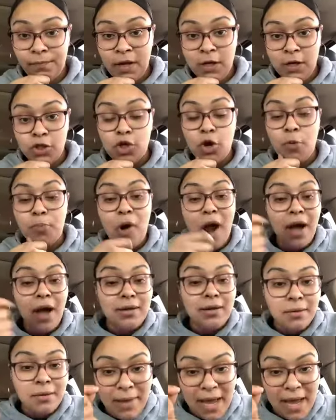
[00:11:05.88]
So
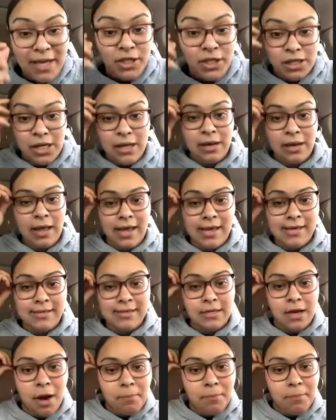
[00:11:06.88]
proclamation is
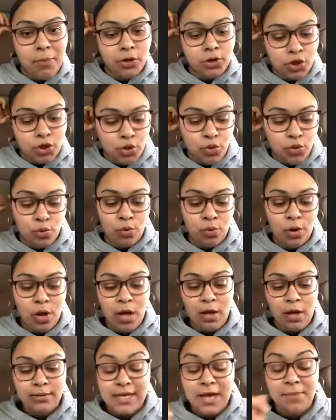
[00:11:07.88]
number two.
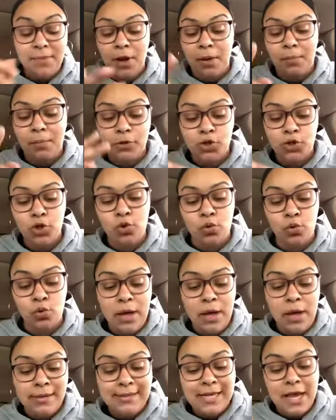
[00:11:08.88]
Tip number two.
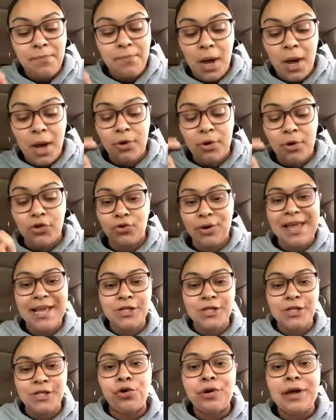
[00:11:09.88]
Tip number three
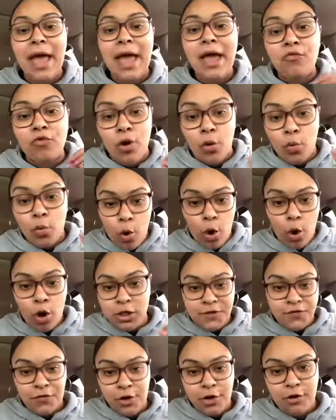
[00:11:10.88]
is create
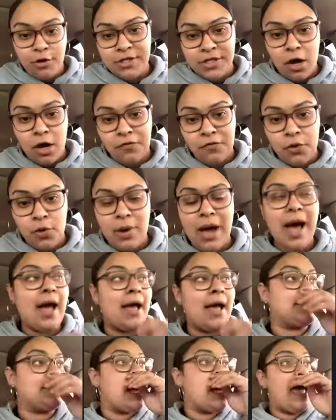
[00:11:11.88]
rewards for yourself, you
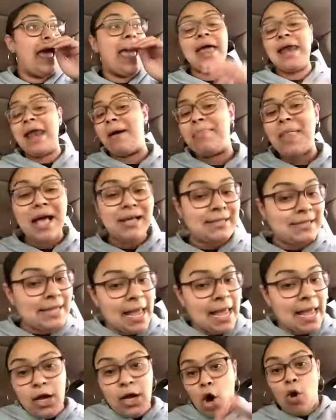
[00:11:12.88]
guys. And I'm not
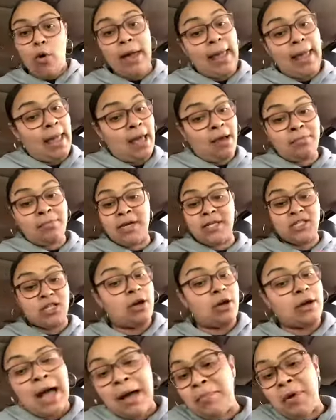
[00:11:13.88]
saying go ham because
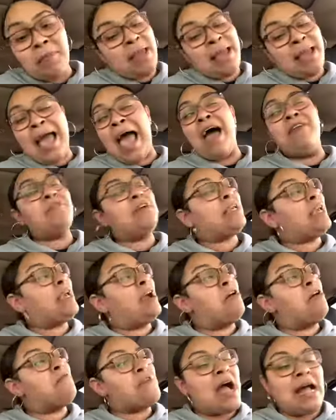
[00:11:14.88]
look, I'm a big
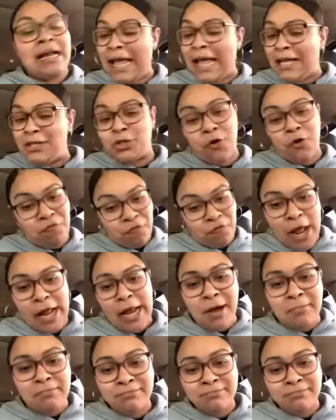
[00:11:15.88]
advocate of financial freedom.